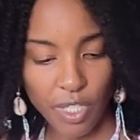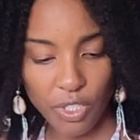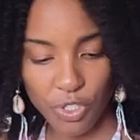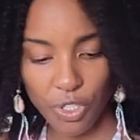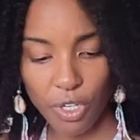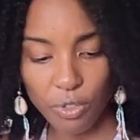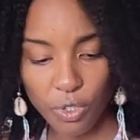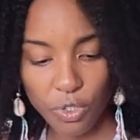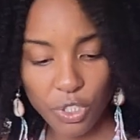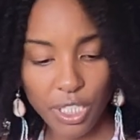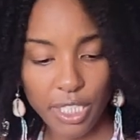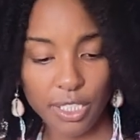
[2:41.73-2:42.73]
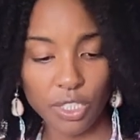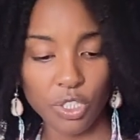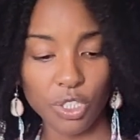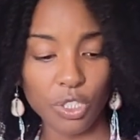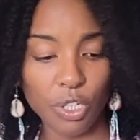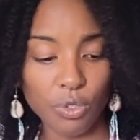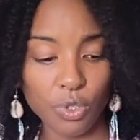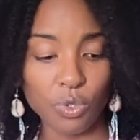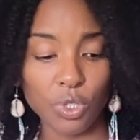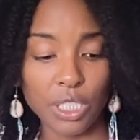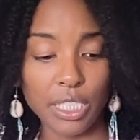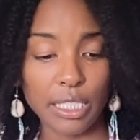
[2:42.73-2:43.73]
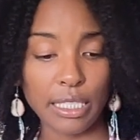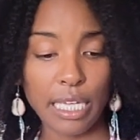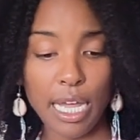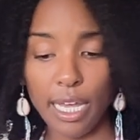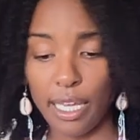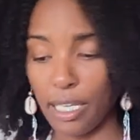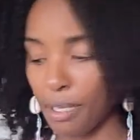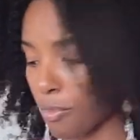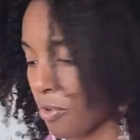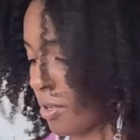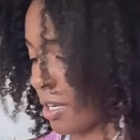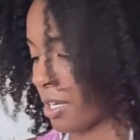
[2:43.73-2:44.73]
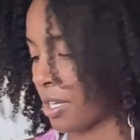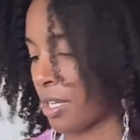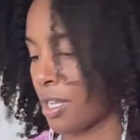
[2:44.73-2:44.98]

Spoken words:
She knows who she is, and she knows who she is not anymore.